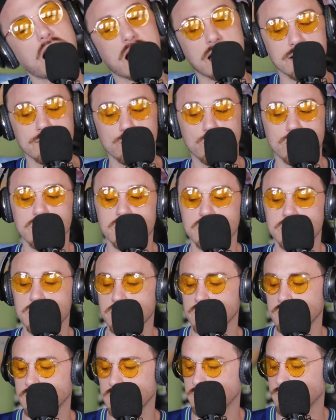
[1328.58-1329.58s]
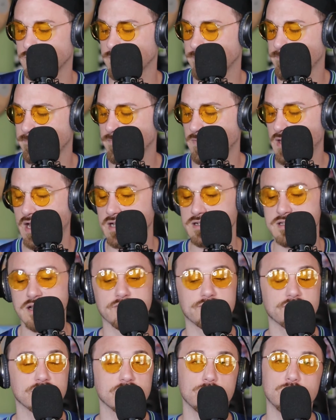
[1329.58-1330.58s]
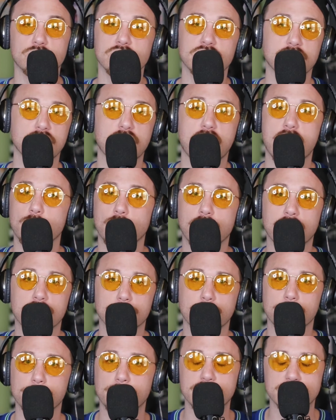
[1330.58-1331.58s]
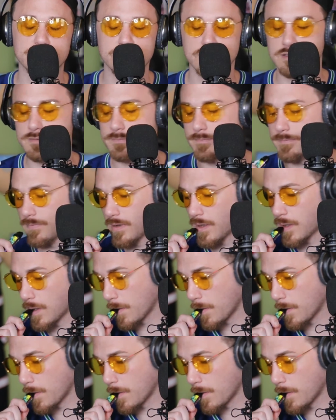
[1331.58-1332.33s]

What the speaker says: I would. I definitely would not want him on my team.